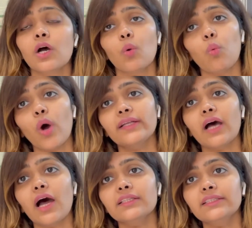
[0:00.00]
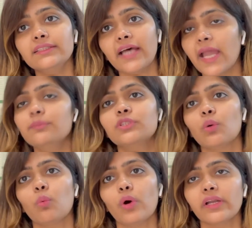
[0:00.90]
what are the types
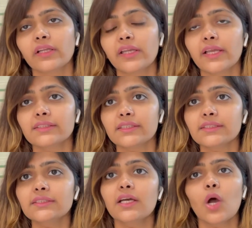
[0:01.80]
of warrant cases,